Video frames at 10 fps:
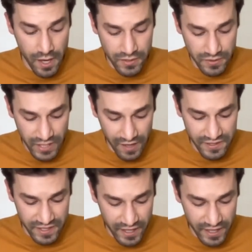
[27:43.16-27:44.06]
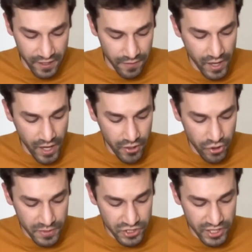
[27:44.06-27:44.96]
totalizator, a
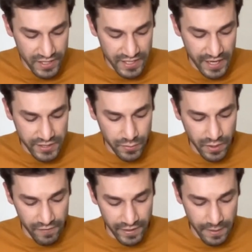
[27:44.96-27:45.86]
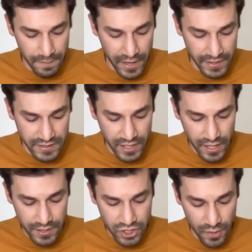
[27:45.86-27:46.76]
new machine tasked with collecting bets,
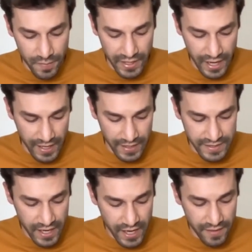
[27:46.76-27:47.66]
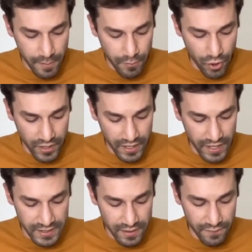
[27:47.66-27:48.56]
determining odds, and then
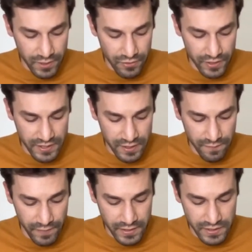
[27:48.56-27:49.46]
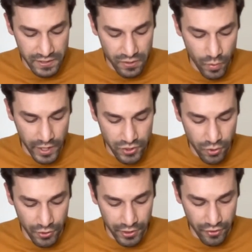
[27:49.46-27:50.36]
broadcasting the victories and defeats to the
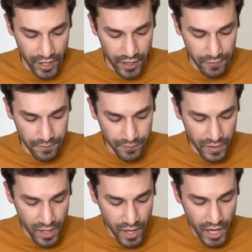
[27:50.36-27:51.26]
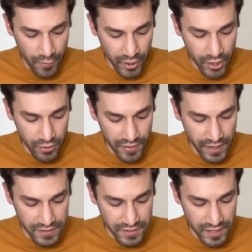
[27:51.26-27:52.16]
wager-holding crowd. And
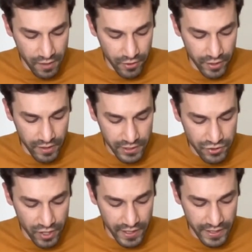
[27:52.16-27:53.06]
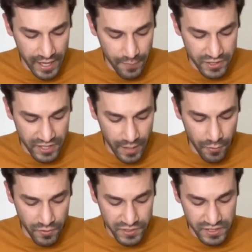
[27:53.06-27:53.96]
$100,000 electronic camera
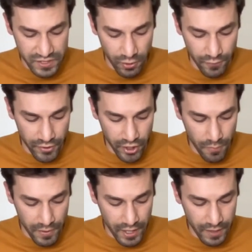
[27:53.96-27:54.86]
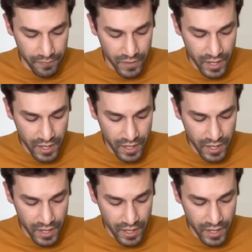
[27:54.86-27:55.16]
timer was installed for the opening.